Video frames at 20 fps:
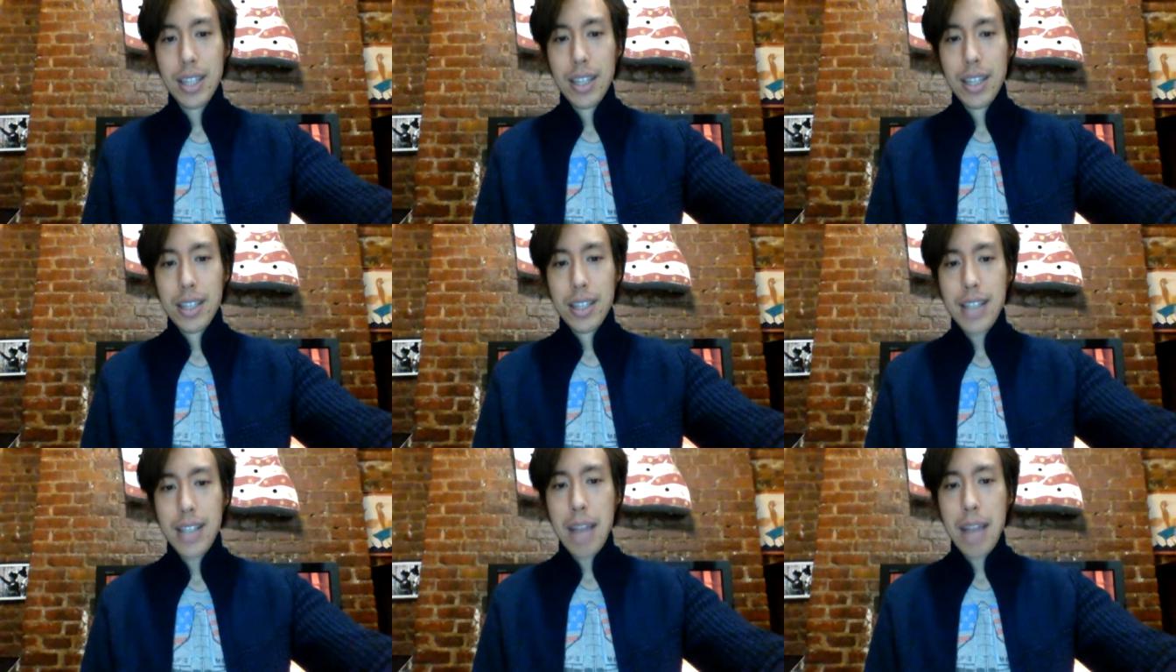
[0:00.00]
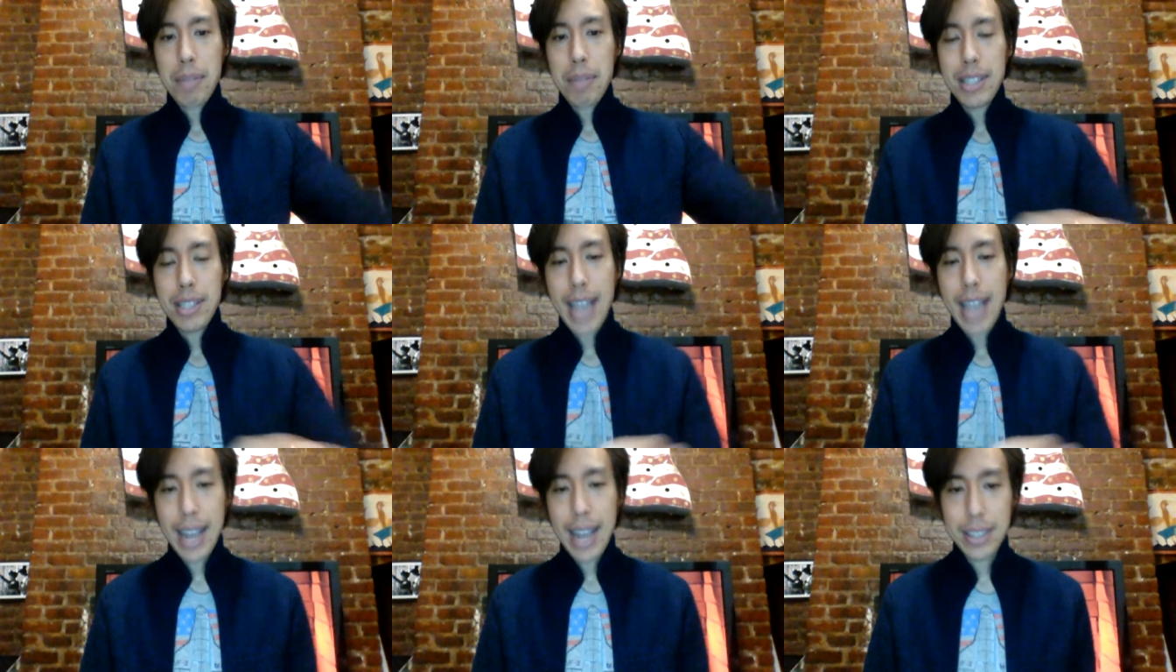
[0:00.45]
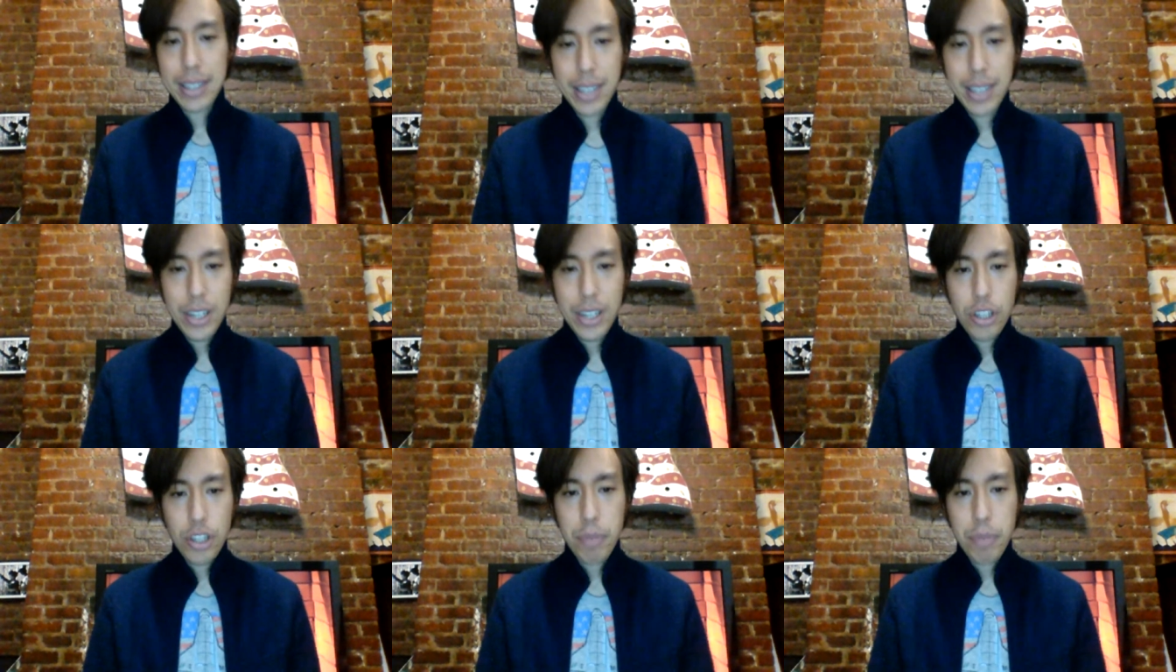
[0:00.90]
Simon Sachs,
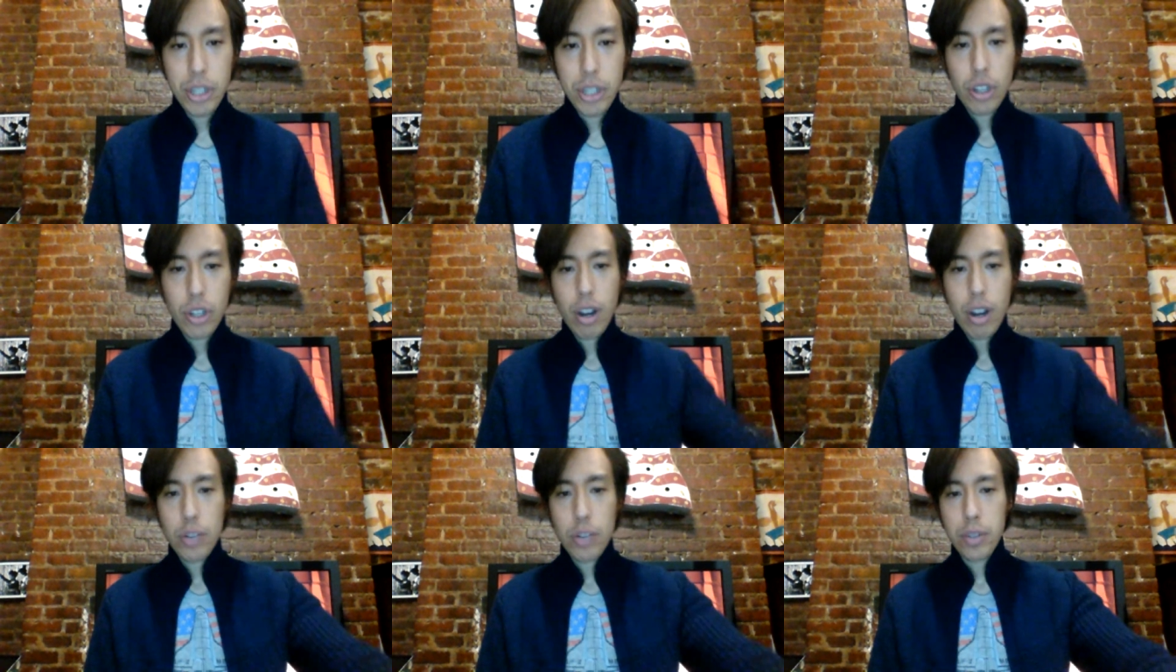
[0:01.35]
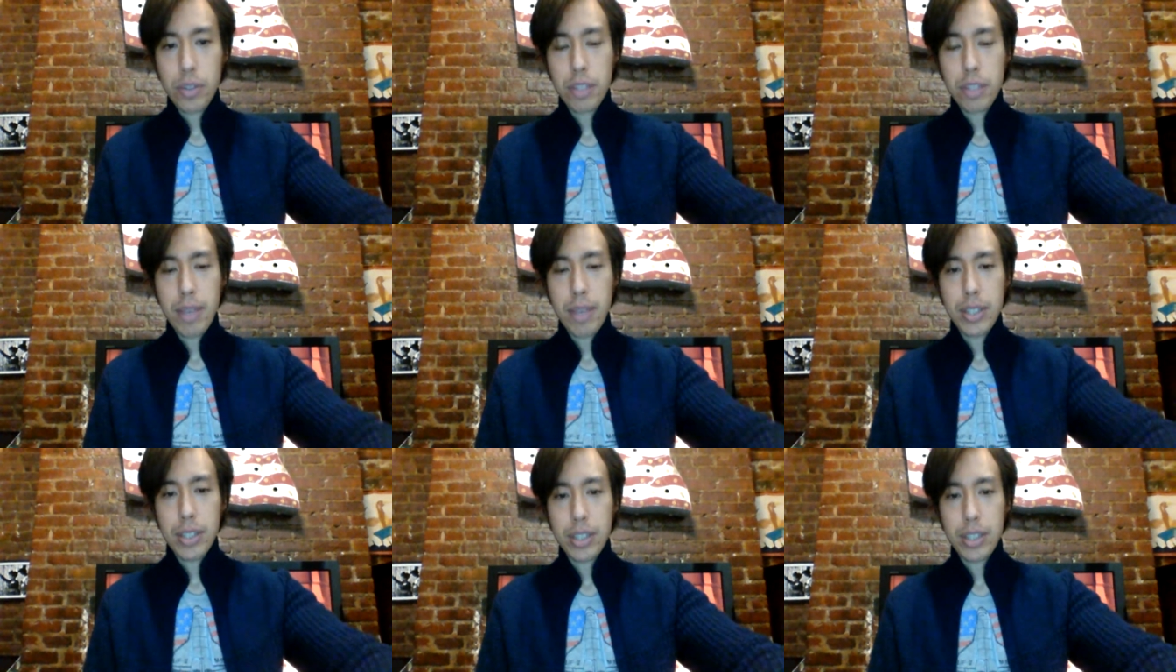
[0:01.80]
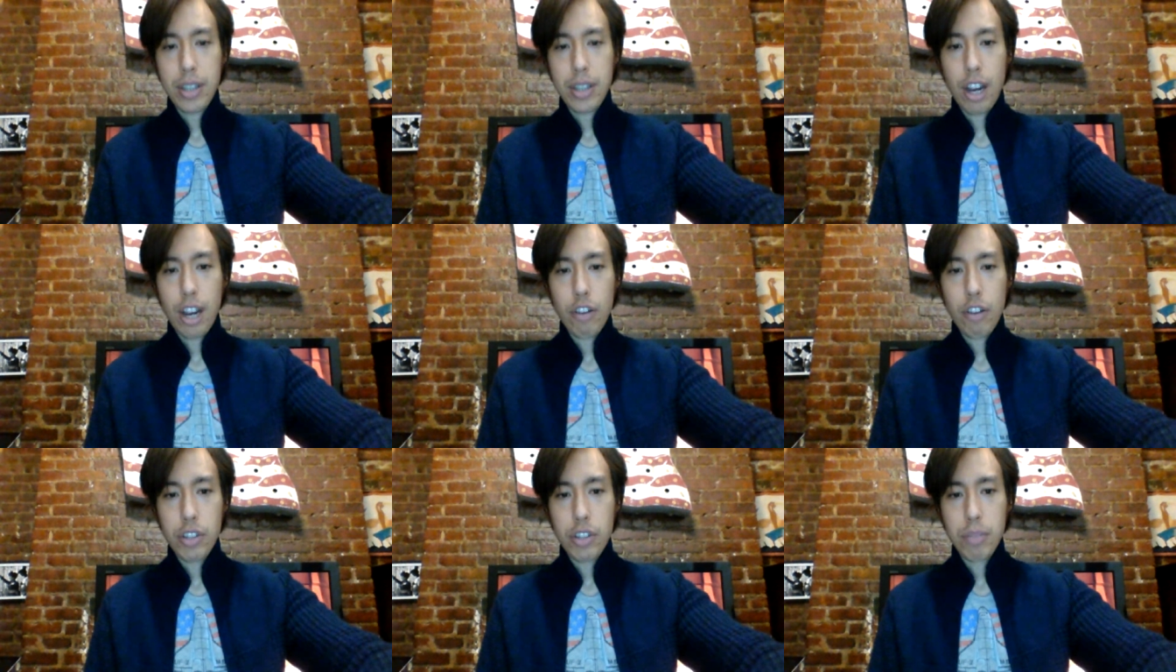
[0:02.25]
he should be charged with domestic
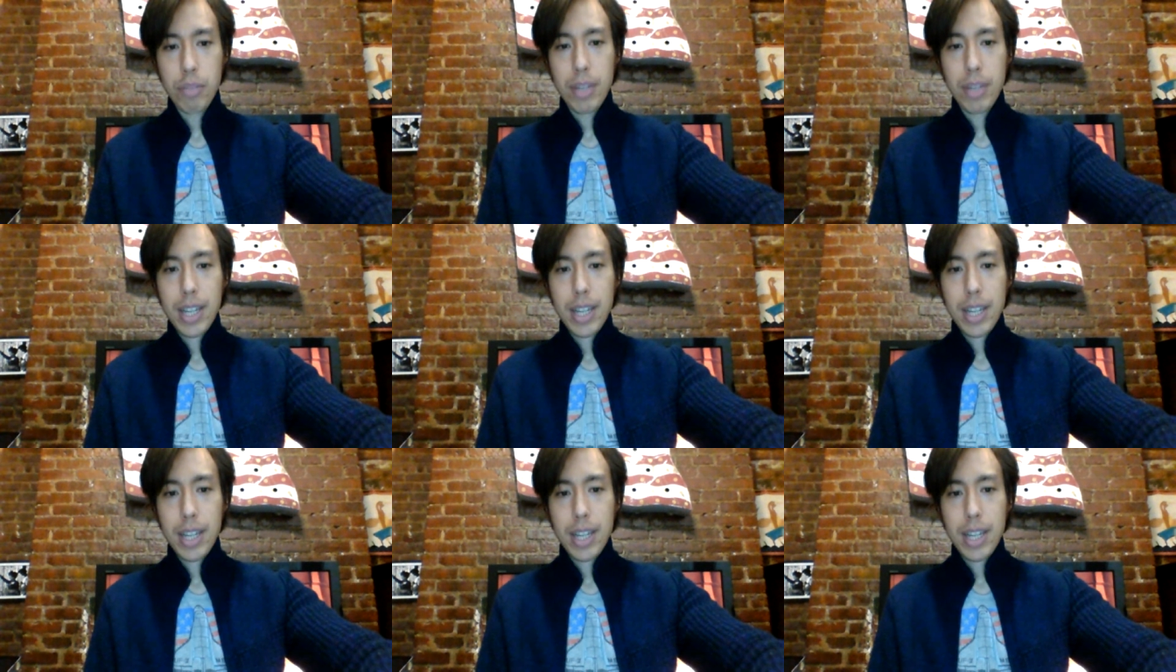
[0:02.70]
terrorism.